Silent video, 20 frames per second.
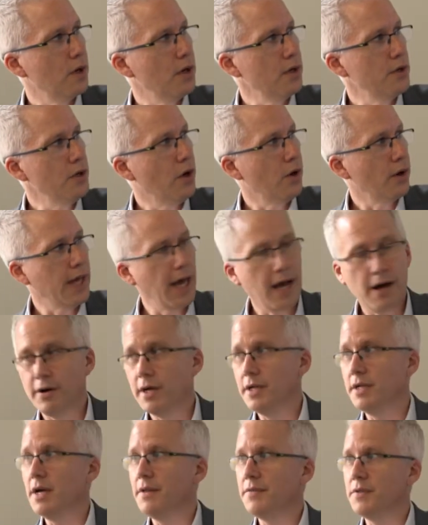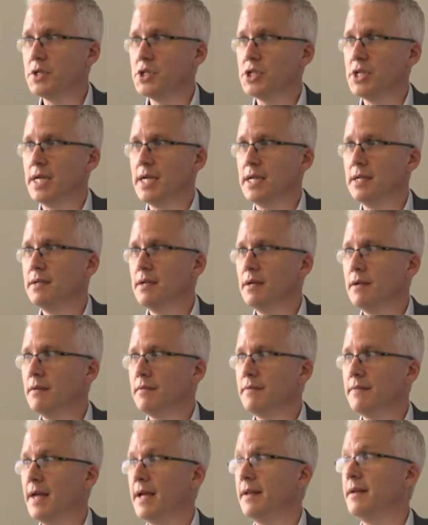knock out another gene,
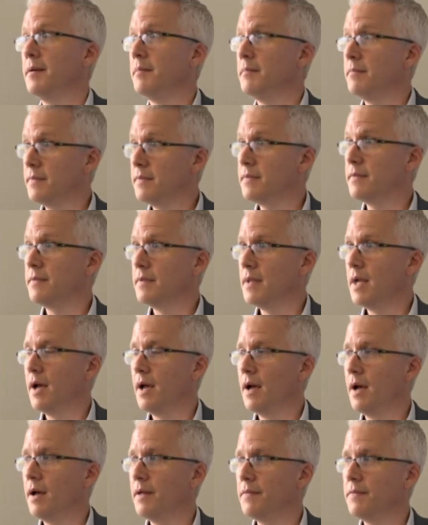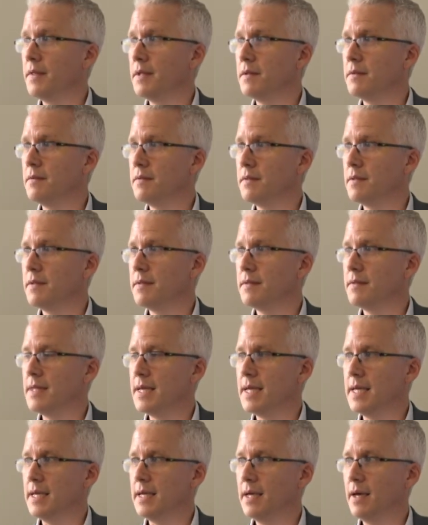then the
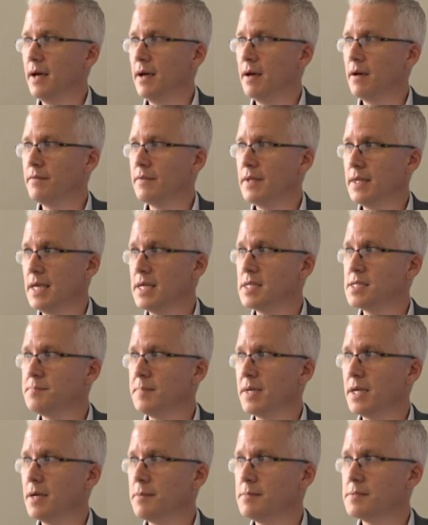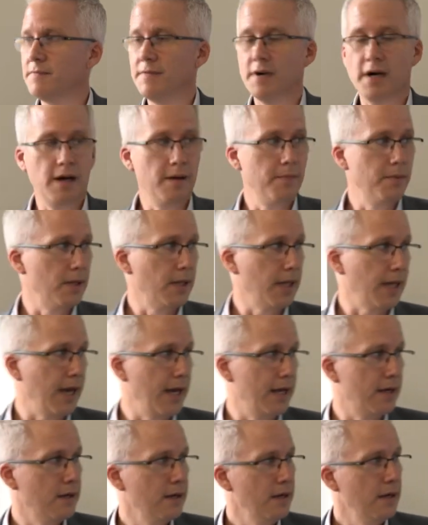yeast becomes viable
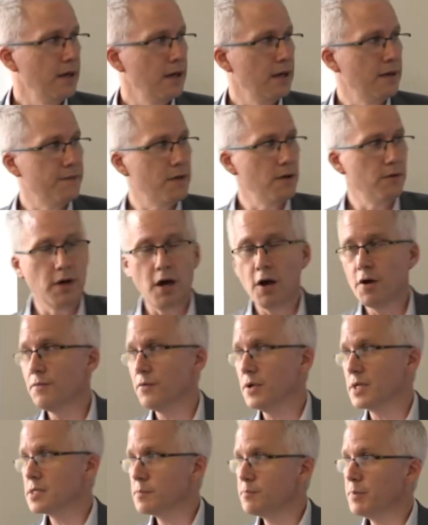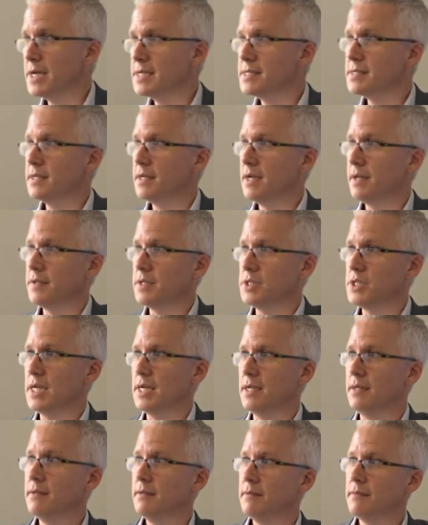again. If you overexpress another
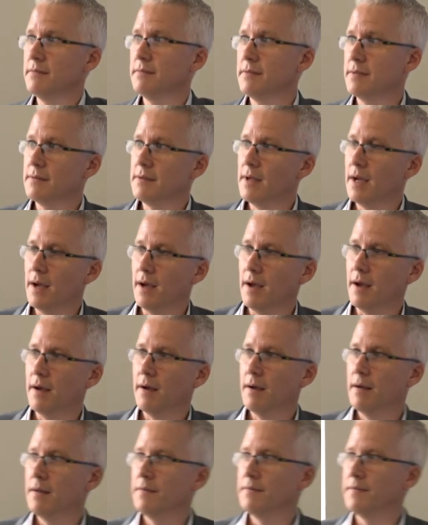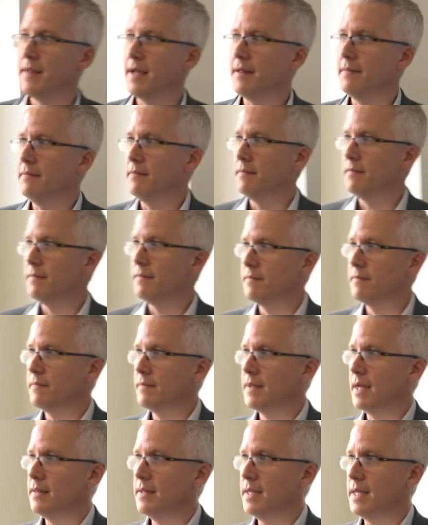gene, then
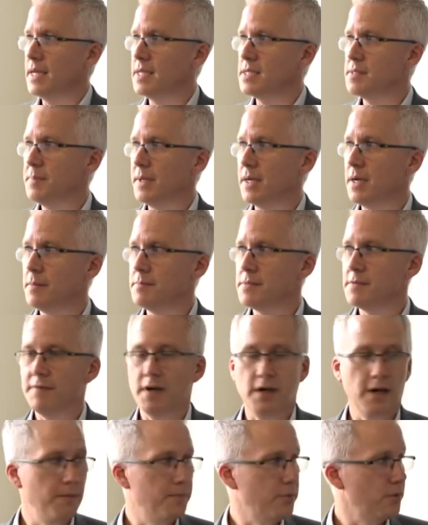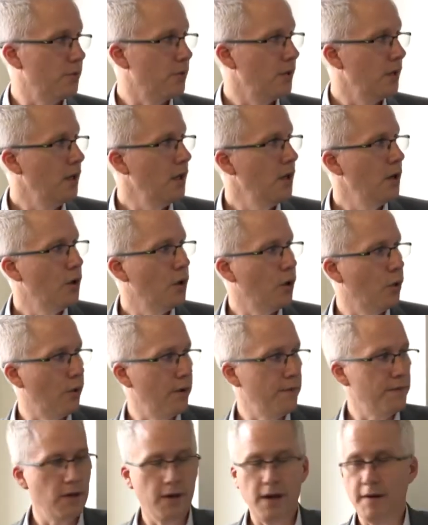the yeast becomes viable. Or
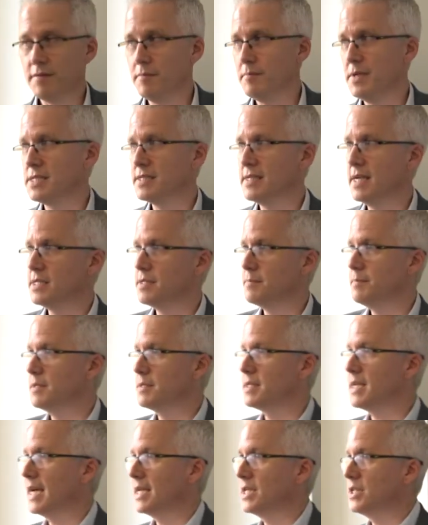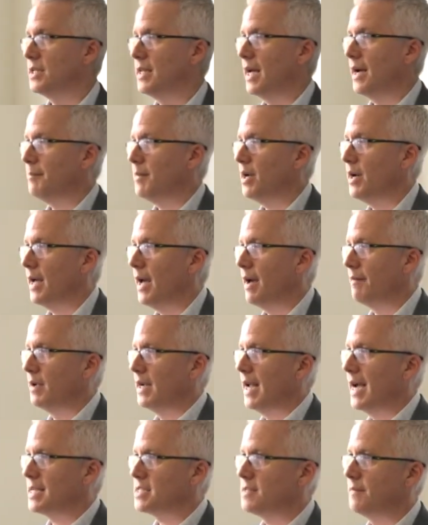if you have a missense mutation, that might have
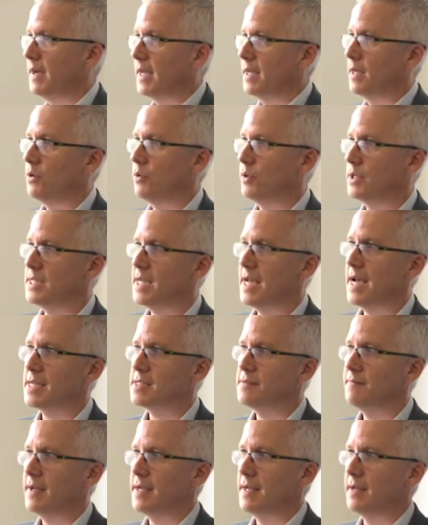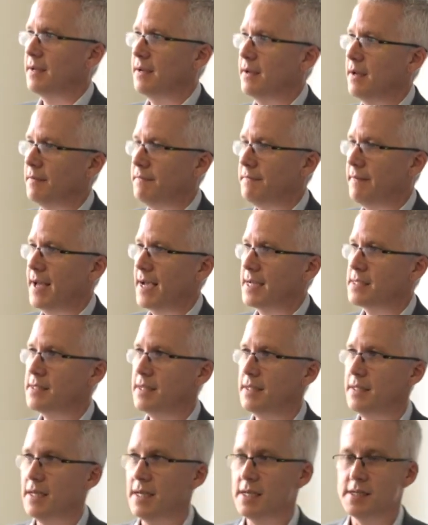an activating or a deactivating effect,
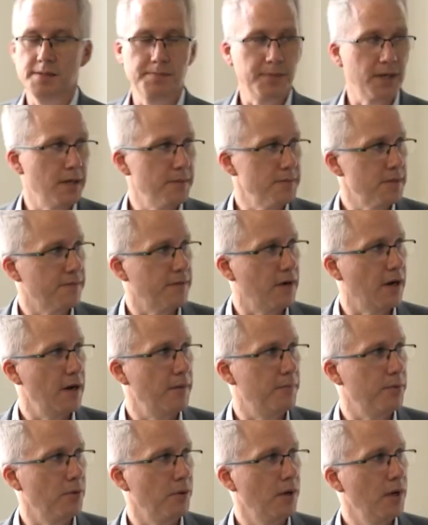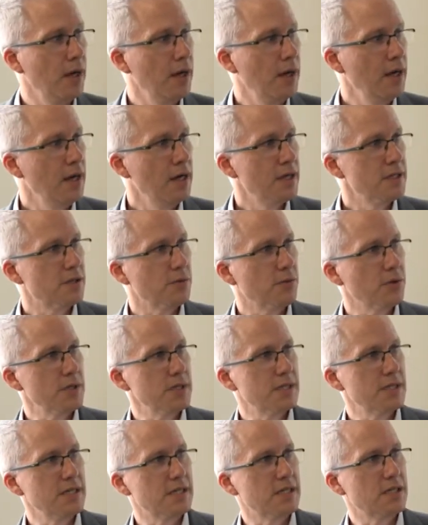and the yeast becomes viable. So what
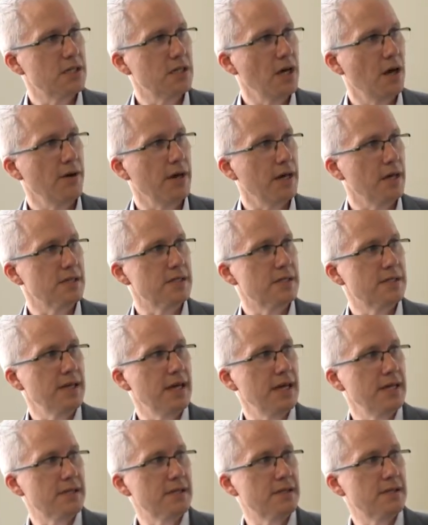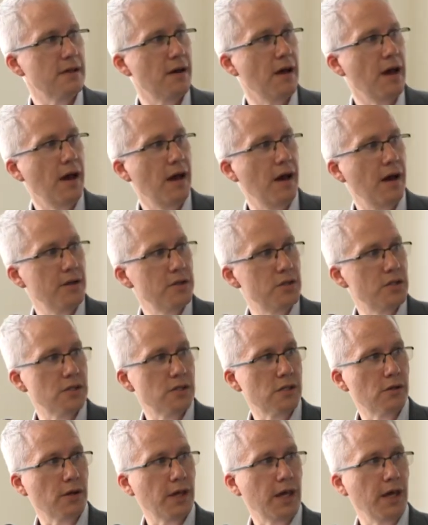this is showing us is
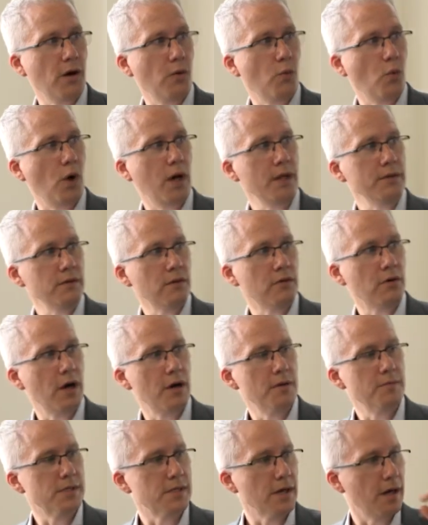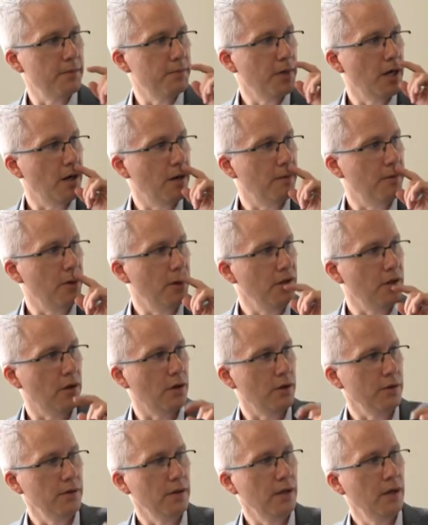just looking at one chromosome
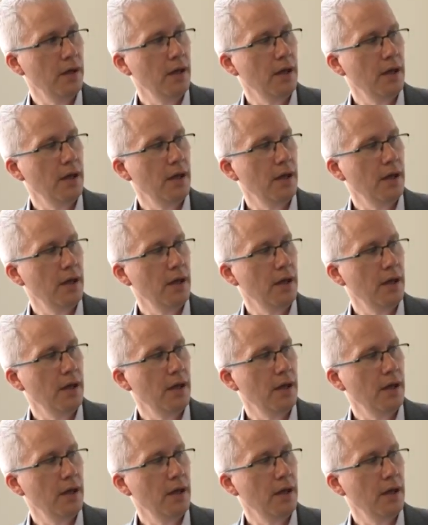on